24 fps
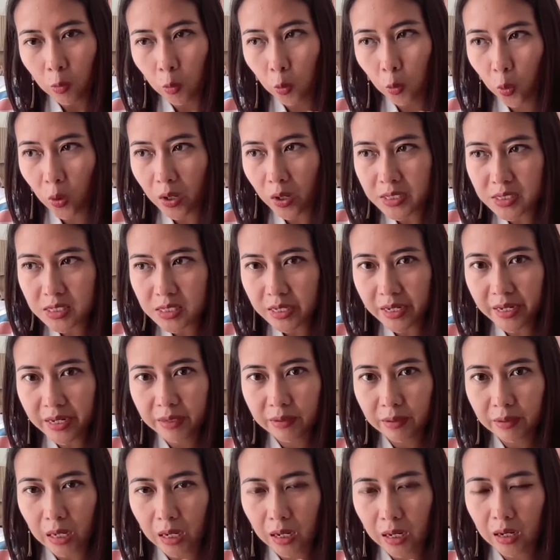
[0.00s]
Once
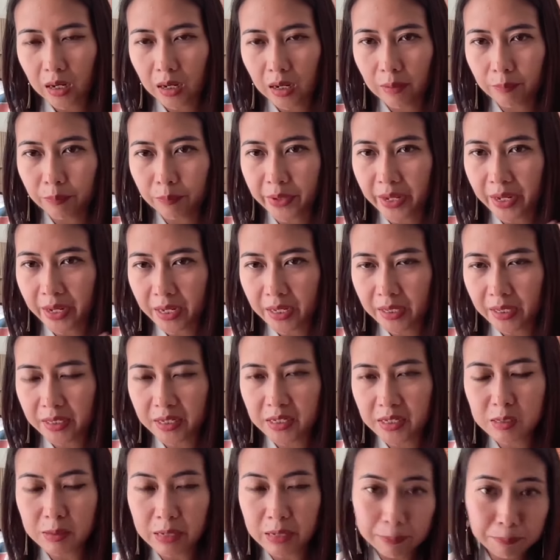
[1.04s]
it
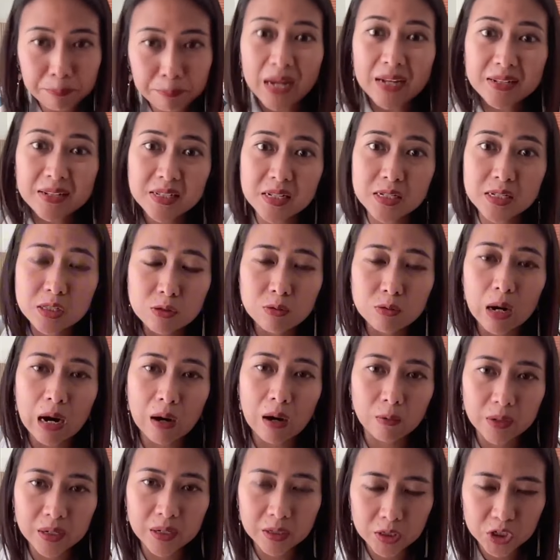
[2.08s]
passes through
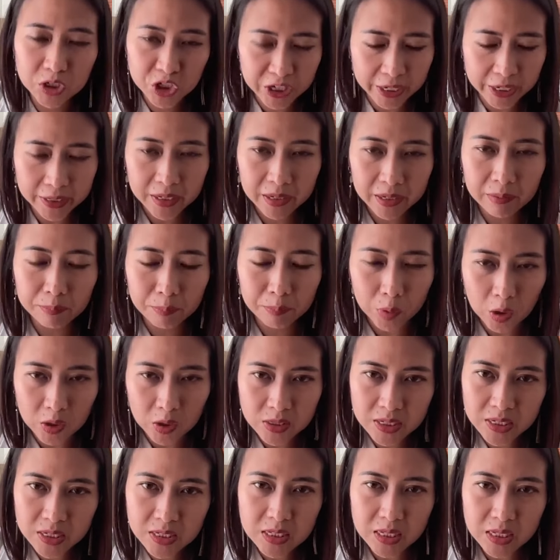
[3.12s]
our checking
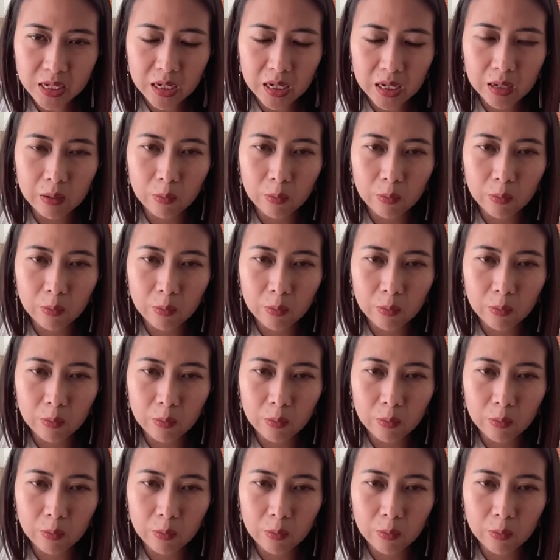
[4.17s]
process,